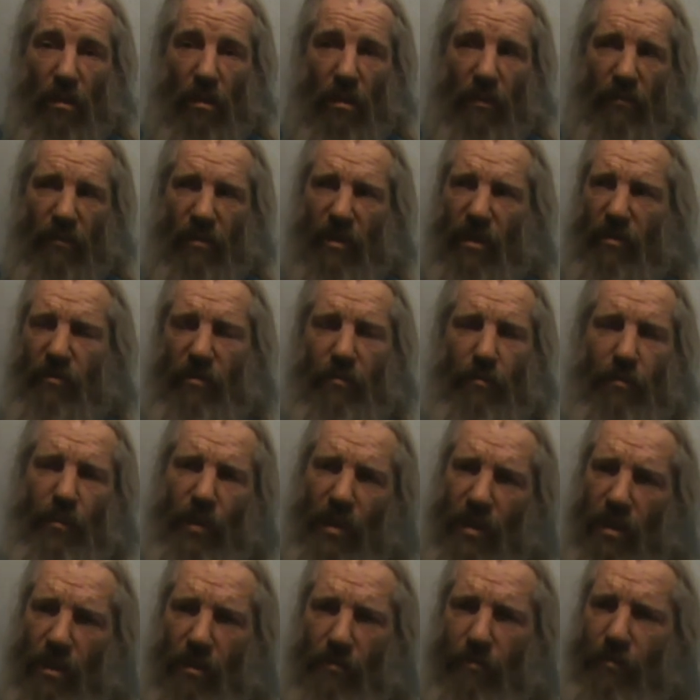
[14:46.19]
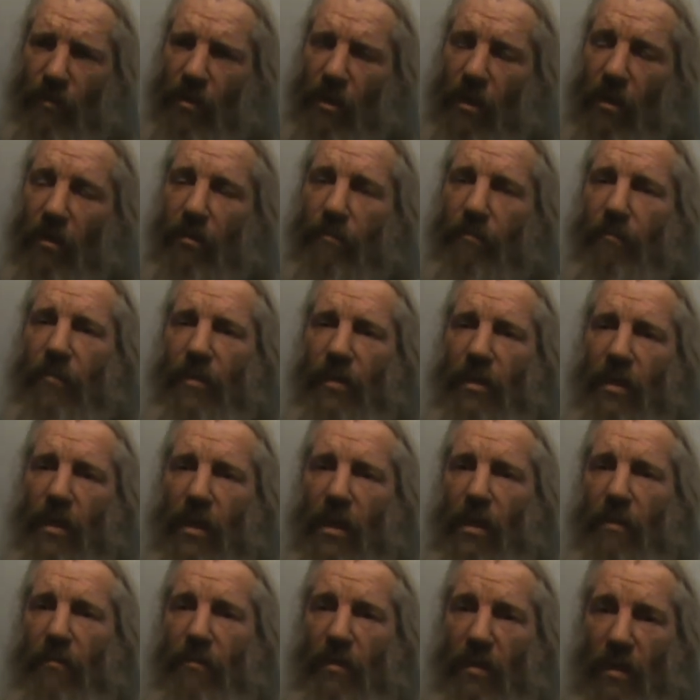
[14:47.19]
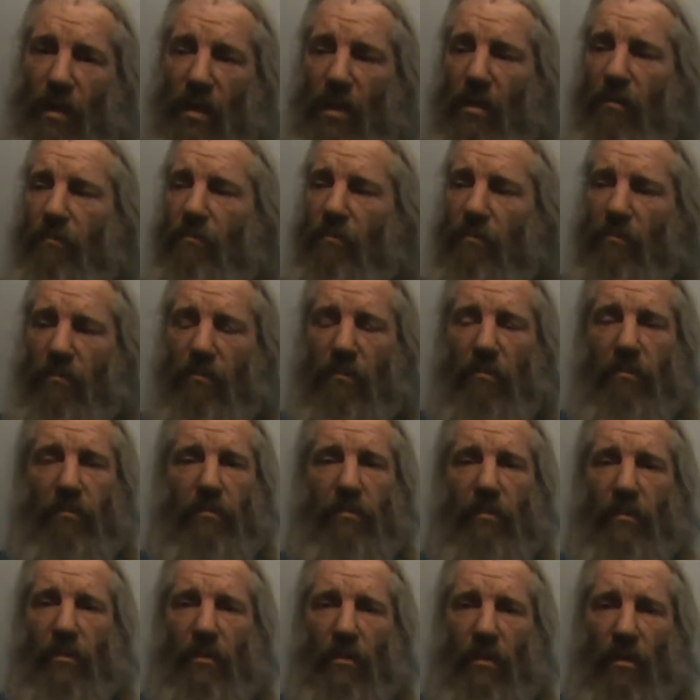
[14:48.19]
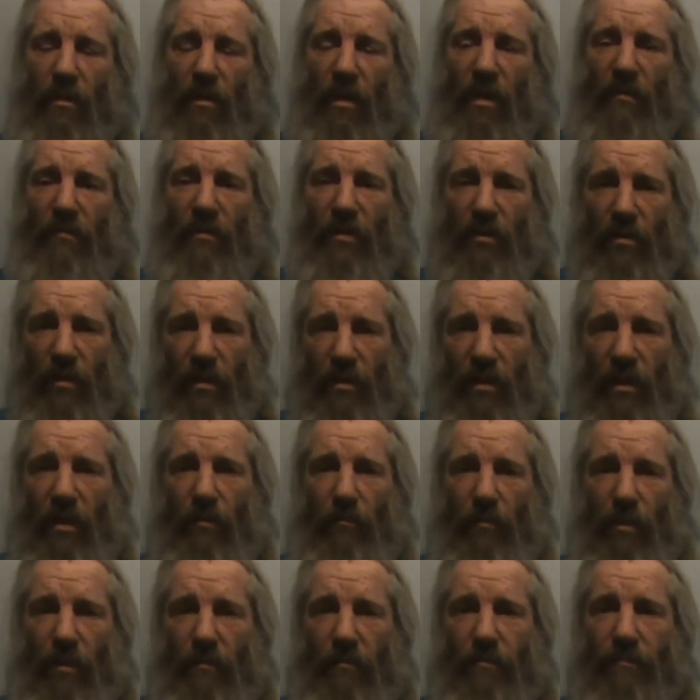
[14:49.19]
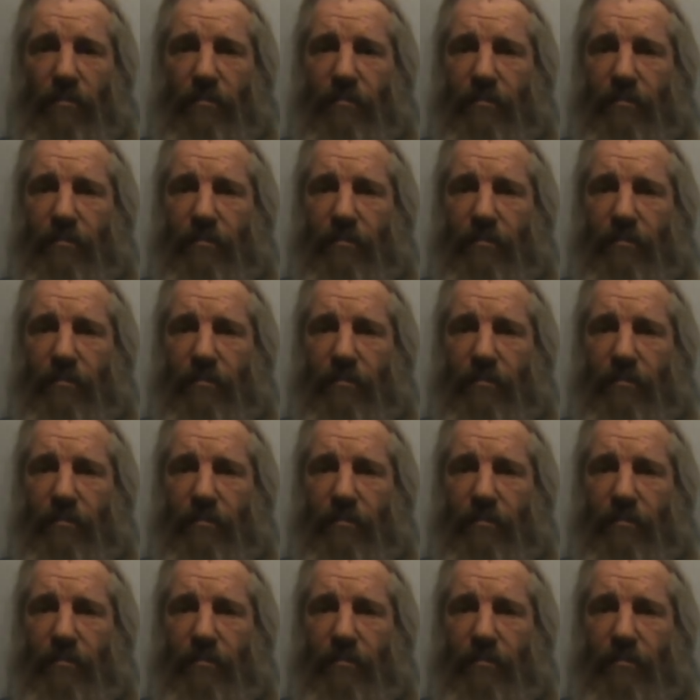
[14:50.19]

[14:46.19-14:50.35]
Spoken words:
I think they're in Peterborough, but yeah, so have a look at that one.